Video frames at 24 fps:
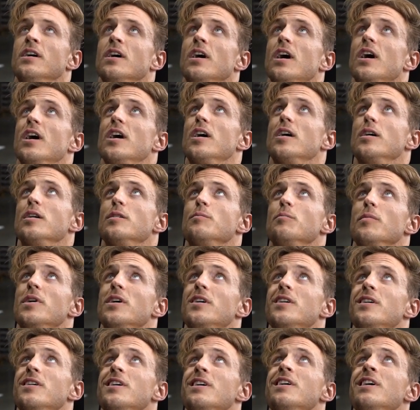And
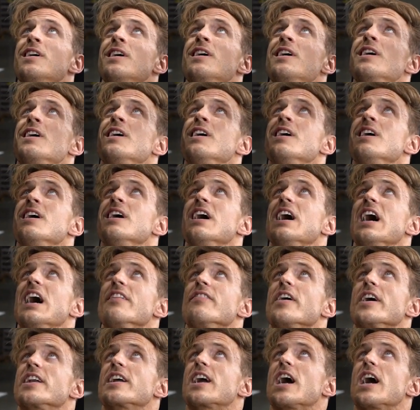then